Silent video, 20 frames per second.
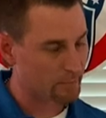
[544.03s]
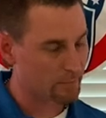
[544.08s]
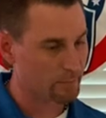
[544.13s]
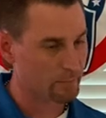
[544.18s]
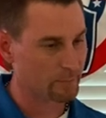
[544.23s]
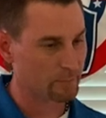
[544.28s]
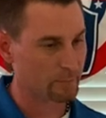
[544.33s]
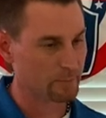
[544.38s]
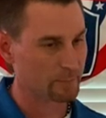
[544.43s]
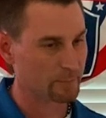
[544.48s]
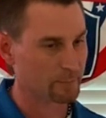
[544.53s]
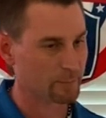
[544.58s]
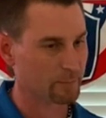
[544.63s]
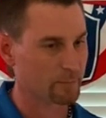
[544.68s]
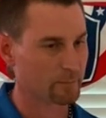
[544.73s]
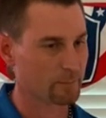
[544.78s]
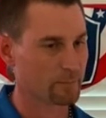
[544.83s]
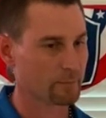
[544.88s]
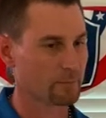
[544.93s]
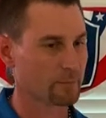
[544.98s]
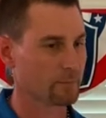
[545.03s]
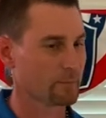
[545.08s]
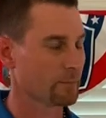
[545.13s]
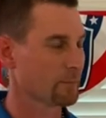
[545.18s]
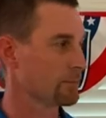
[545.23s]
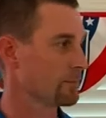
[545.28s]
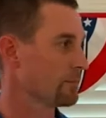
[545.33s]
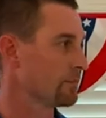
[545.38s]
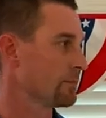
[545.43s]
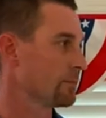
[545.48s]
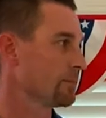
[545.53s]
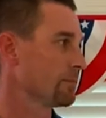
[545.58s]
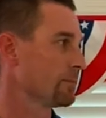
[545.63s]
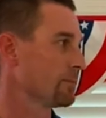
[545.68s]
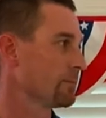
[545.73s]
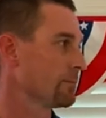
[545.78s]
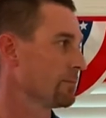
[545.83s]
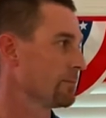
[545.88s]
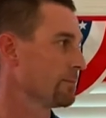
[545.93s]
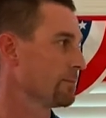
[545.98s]

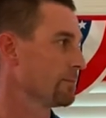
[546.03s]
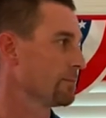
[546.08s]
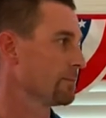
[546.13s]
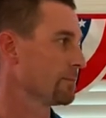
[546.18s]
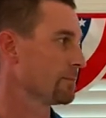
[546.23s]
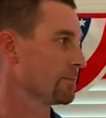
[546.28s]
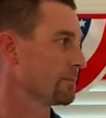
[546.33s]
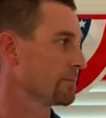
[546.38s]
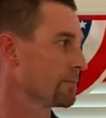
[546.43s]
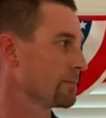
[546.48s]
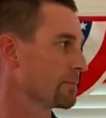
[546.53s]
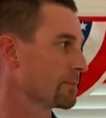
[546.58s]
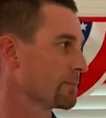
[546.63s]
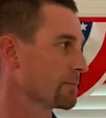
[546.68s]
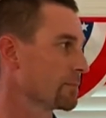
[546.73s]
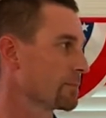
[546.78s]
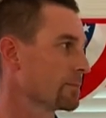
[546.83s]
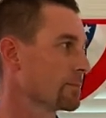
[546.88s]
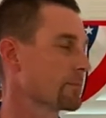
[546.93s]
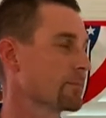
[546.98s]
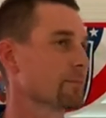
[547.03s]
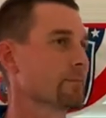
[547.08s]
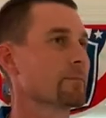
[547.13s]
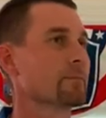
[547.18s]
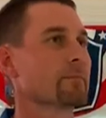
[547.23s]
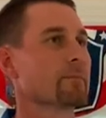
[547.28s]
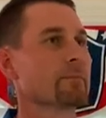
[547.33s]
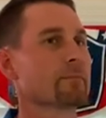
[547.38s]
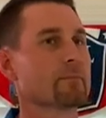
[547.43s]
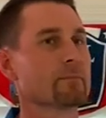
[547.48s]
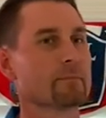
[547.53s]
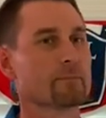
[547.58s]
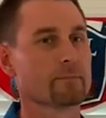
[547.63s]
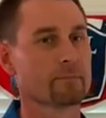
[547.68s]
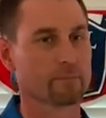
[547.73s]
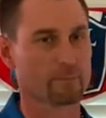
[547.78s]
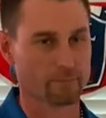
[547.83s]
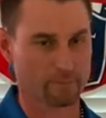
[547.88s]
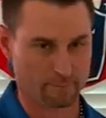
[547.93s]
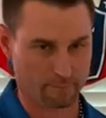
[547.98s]

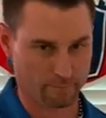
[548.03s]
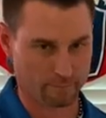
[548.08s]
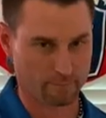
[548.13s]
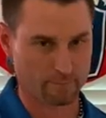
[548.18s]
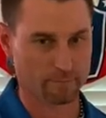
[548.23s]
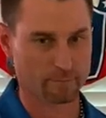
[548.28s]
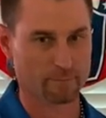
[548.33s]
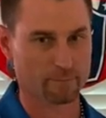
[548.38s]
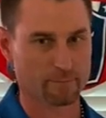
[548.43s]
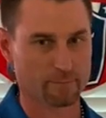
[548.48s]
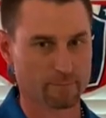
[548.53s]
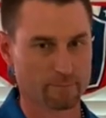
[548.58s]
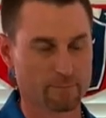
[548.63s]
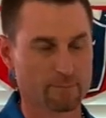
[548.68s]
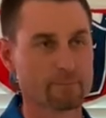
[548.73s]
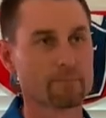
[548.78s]
The person shown says nothing.